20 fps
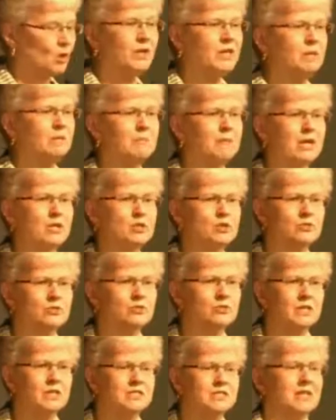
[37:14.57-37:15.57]
can measure
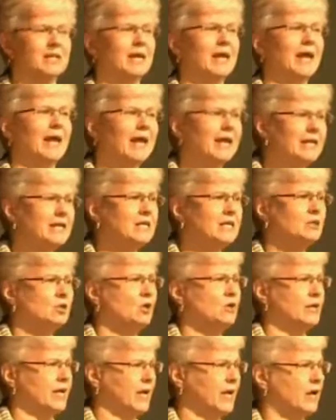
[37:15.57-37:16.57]
these in any
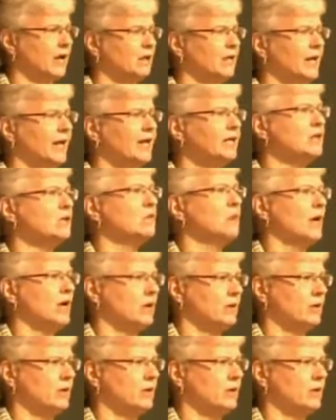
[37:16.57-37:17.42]
locale, anywhere in the